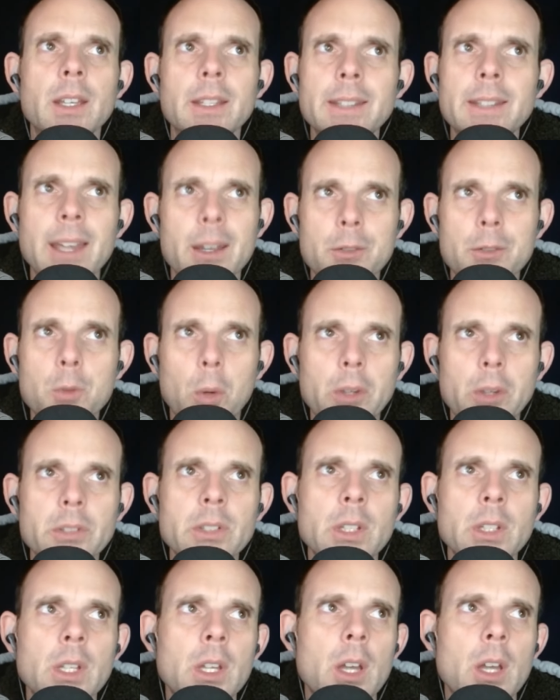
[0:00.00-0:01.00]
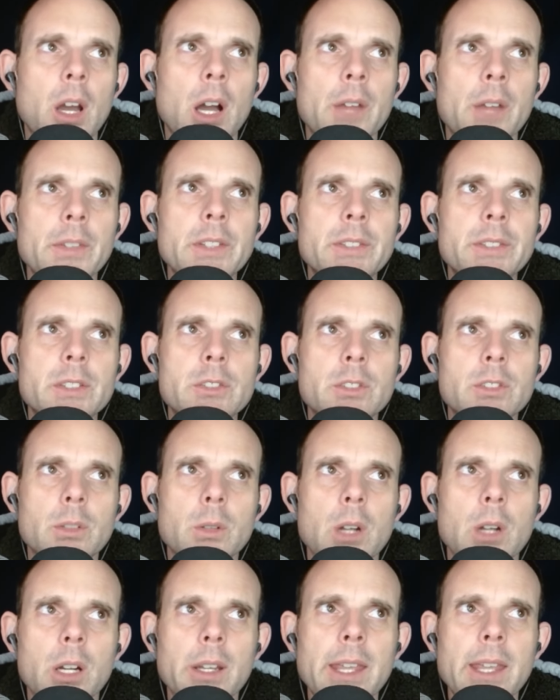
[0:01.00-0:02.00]
Yeah, of course. On this issue,
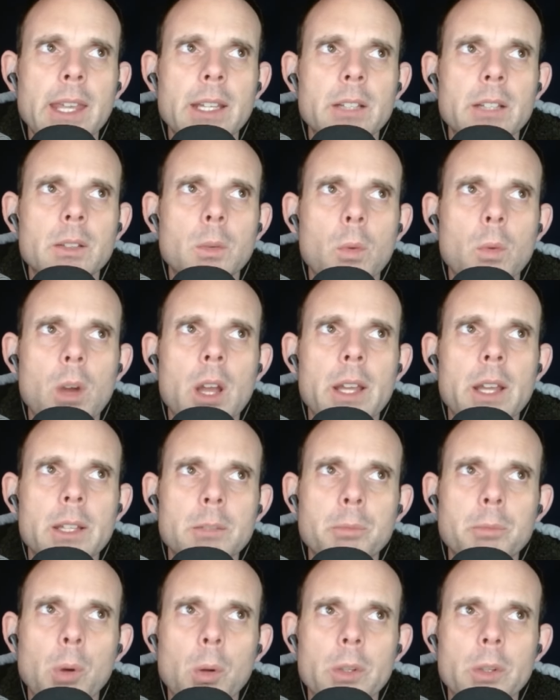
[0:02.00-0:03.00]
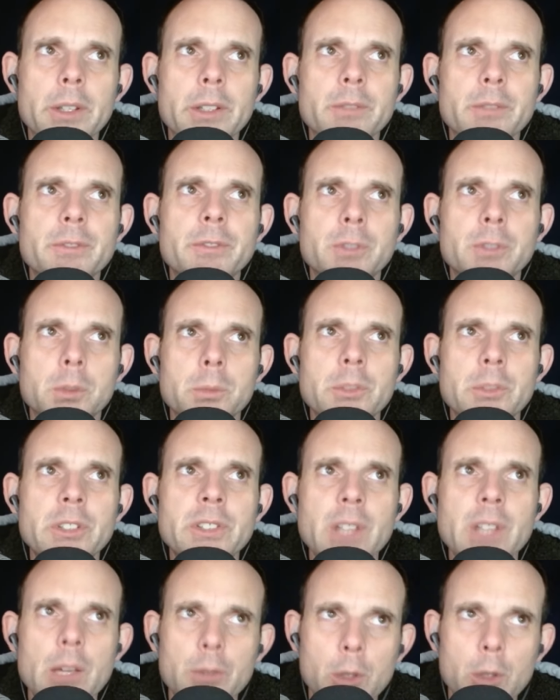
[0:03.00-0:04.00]
our Canada-wide polling from
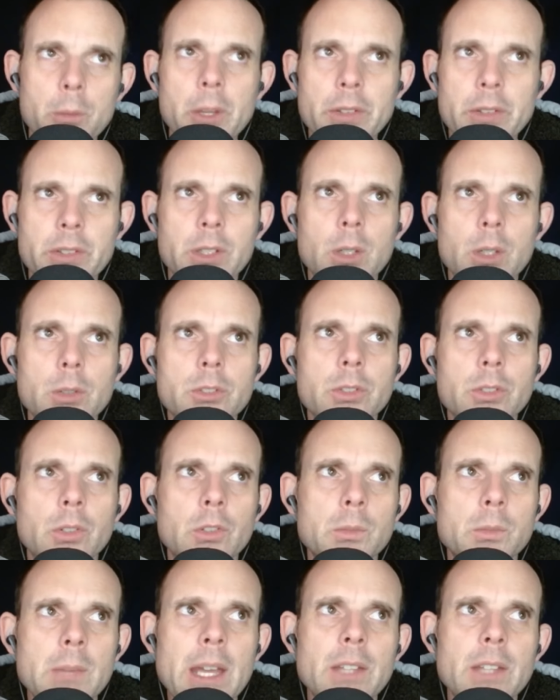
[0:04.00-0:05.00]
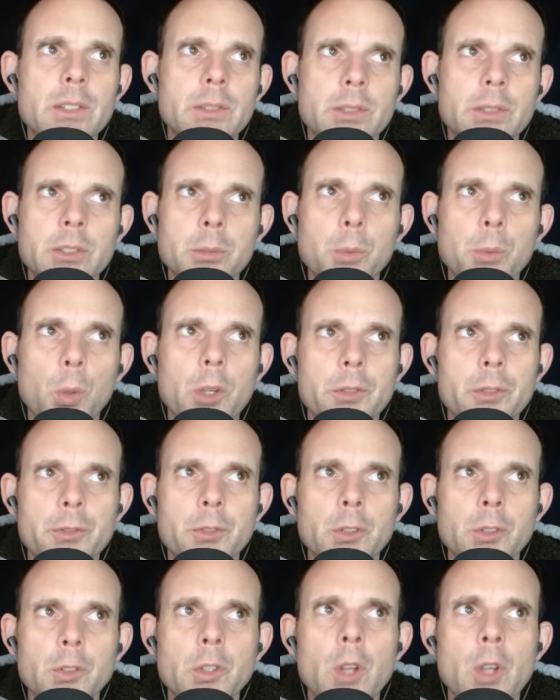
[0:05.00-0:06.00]
several months ago shows massive support
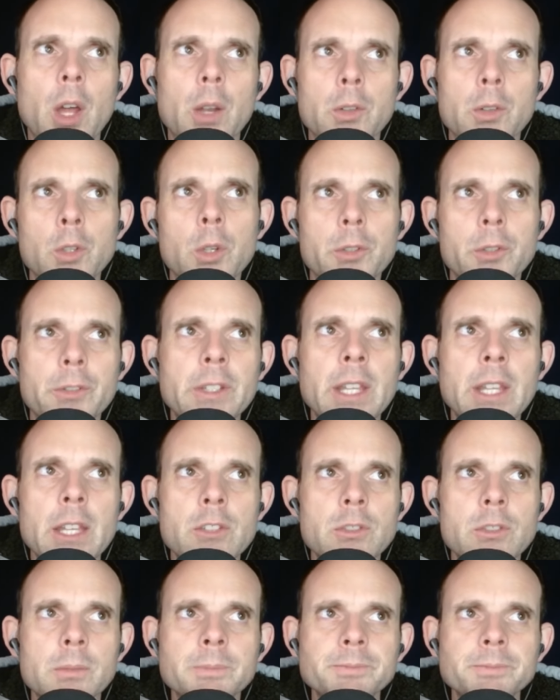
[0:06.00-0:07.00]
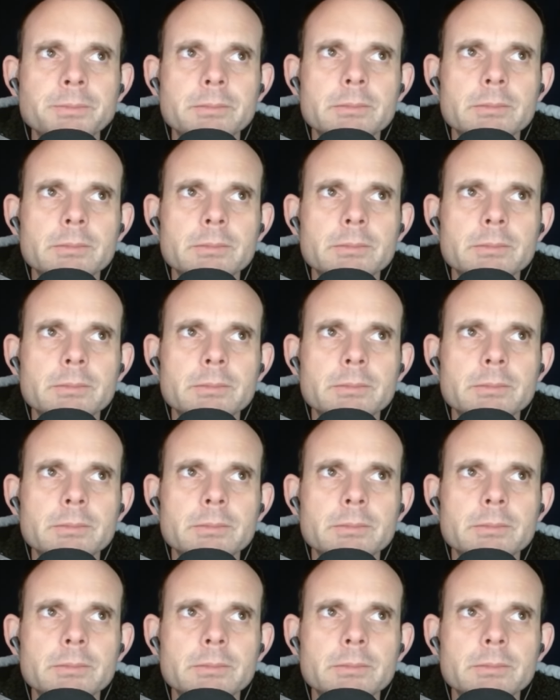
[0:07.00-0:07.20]
for notification,